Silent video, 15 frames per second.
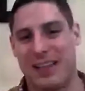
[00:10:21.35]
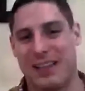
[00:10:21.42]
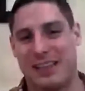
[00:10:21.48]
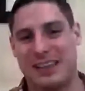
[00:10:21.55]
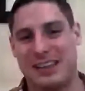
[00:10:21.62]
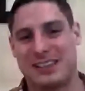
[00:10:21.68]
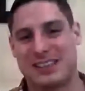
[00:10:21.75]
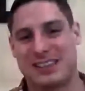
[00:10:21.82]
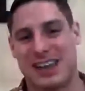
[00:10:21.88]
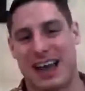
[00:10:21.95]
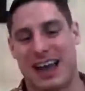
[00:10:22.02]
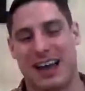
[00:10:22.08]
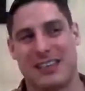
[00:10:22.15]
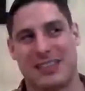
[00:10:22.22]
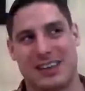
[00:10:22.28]
These
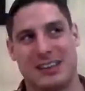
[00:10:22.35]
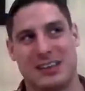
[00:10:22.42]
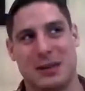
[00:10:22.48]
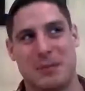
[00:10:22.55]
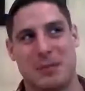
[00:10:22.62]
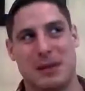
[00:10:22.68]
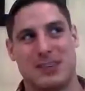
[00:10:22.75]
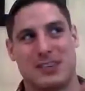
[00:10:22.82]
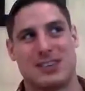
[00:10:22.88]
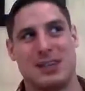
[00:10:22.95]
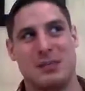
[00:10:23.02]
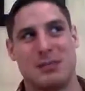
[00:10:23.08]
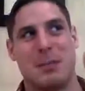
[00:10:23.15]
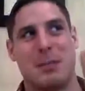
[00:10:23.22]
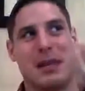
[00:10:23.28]
seem to
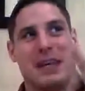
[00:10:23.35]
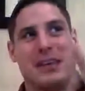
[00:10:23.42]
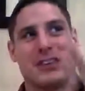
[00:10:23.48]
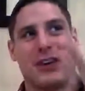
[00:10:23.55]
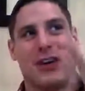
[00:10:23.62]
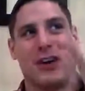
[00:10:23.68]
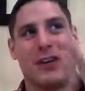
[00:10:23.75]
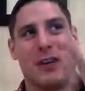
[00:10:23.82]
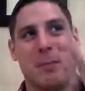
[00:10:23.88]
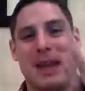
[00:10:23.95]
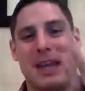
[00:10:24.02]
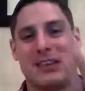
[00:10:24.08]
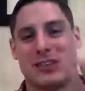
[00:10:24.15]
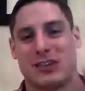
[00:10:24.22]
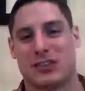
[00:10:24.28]
be the sort of the
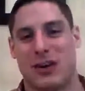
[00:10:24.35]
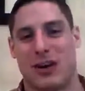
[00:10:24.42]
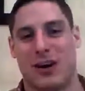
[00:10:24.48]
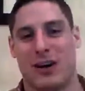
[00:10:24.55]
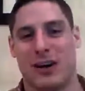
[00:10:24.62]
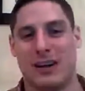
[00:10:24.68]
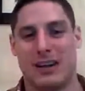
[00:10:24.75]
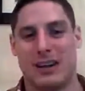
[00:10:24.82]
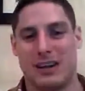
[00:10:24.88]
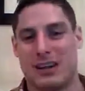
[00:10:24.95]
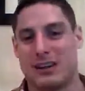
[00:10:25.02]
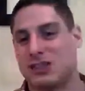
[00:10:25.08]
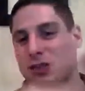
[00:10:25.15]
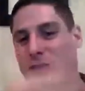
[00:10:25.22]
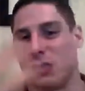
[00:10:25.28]
major sort of
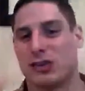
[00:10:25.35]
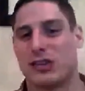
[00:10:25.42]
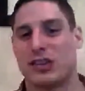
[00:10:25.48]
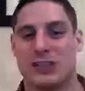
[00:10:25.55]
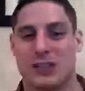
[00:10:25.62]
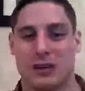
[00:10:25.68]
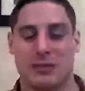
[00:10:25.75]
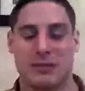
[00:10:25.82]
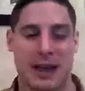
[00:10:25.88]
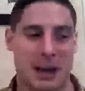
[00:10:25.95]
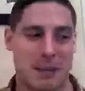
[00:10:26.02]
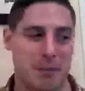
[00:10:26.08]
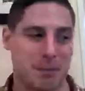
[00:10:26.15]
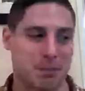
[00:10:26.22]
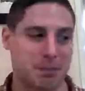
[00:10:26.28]
sources of
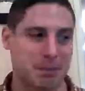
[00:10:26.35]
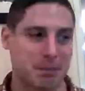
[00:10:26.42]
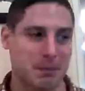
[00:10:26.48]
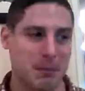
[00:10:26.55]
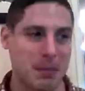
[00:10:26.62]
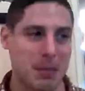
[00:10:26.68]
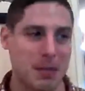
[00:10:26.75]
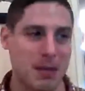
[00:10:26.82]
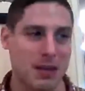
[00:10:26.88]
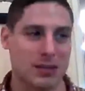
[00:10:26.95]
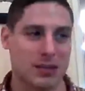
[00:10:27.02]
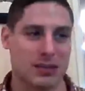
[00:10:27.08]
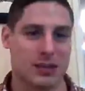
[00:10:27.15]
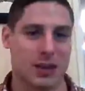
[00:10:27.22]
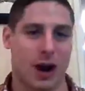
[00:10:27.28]

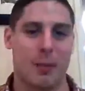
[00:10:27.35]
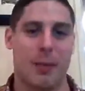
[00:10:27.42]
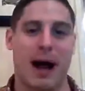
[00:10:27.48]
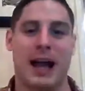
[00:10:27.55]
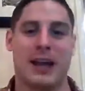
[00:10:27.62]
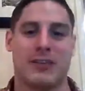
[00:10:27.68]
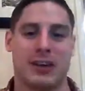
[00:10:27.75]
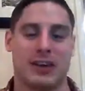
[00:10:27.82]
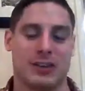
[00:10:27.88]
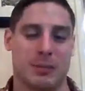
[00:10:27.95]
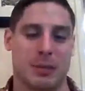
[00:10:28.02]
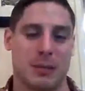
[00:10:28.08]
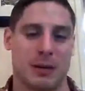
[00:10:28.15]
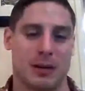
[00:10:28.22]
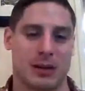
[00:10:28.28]
carbohydrates
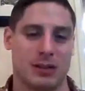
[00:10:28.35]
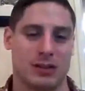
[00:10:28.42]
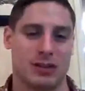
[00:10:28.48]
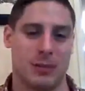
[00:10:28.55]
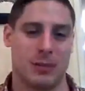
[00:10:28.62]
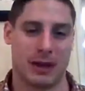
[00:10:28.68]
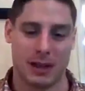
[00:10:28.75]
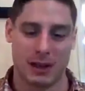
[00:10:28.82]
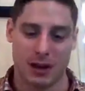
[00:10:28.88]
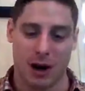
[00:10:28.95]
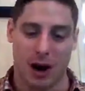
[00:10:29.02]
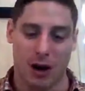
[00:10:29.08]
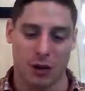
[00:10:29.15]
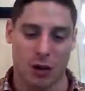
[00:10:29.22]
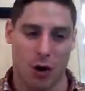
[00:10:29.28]
that people are consuming,
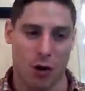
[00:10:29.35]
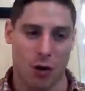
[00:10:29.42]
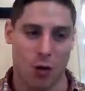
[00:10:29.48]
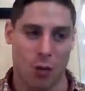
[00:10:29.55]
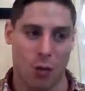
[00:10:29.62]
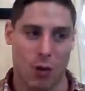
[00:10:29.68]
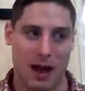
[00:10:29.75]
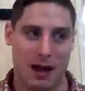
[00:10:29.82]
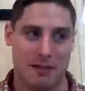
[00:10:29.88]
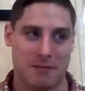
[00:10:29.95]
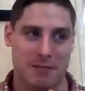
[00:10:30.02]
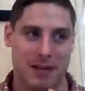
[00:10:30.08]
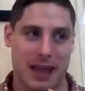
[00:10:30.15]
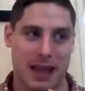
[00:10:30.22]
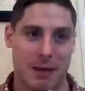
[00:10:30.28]
along
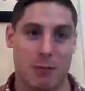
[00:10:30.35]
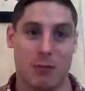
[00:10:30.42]
with